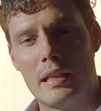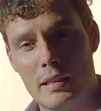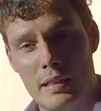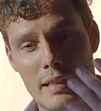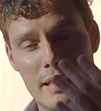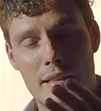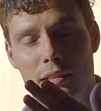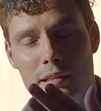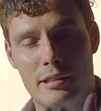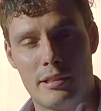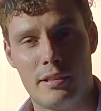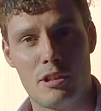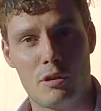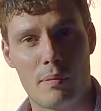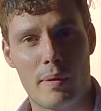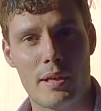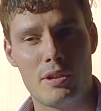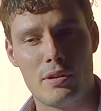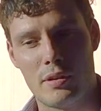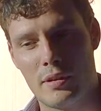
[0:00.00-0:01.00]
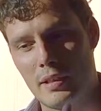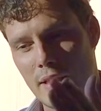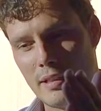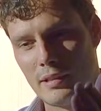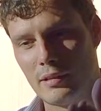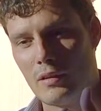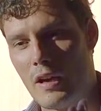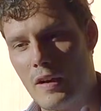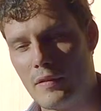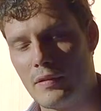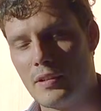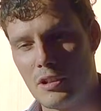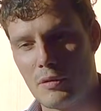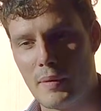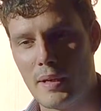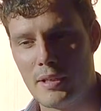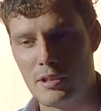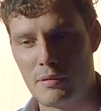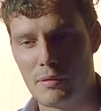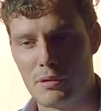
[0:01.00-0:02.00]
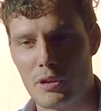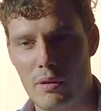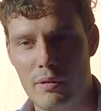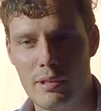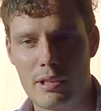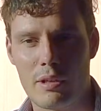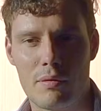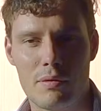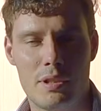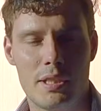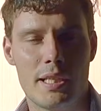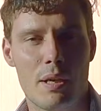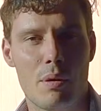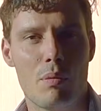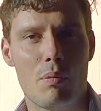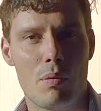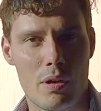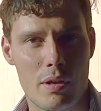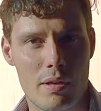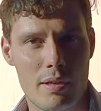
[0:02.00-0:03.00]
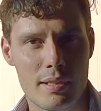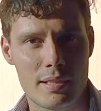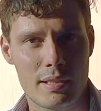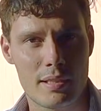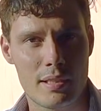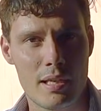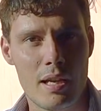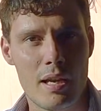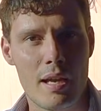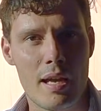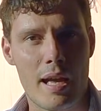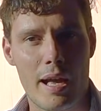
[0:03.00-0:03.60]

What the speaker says: in his situation, in his life situation, it was only going to get worse,